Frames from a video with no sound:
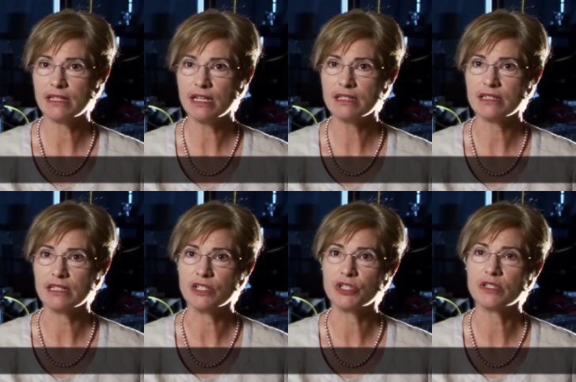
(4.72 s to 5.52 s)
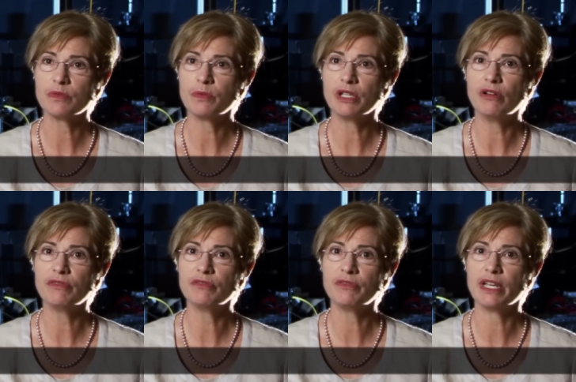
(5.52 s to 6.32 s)
science teachers, we
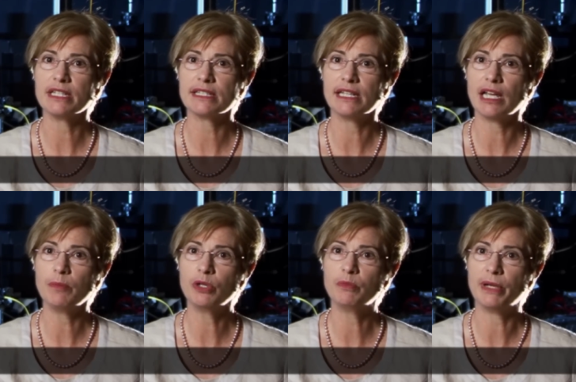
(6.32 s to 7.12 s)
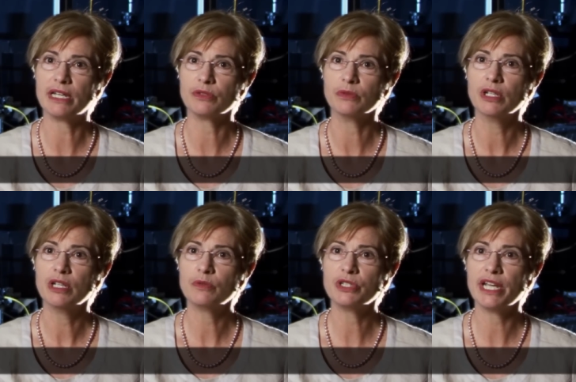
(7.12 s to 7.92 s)
often face an uphill battle
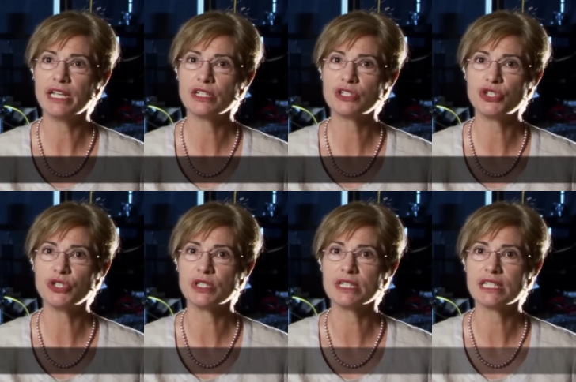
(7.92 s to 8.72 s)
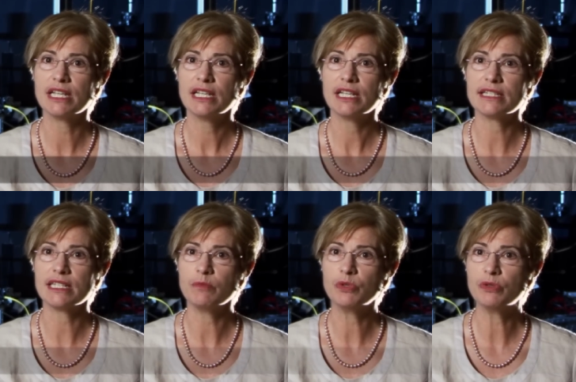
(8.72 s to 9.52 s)
retaining students as
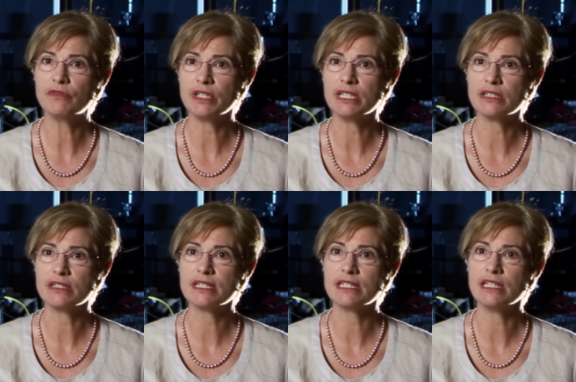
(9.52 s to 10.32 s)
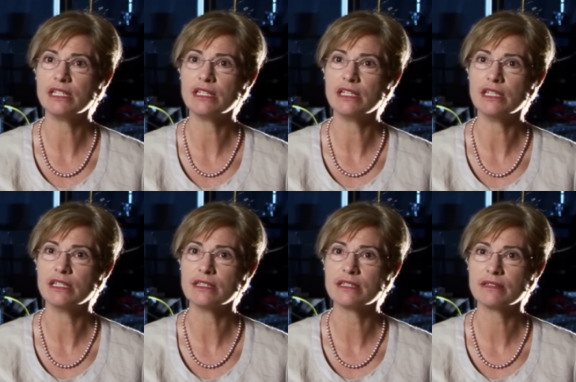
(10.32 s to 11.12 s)
they move into the senior
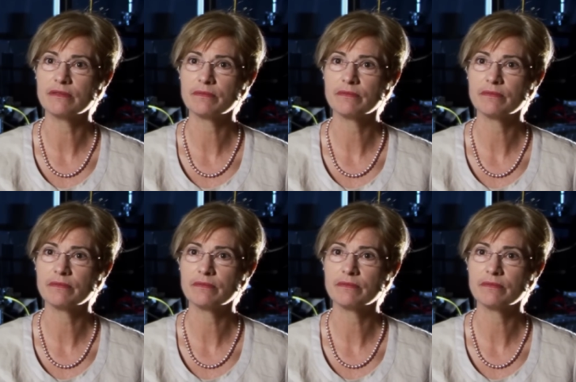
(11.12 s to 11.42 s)
years.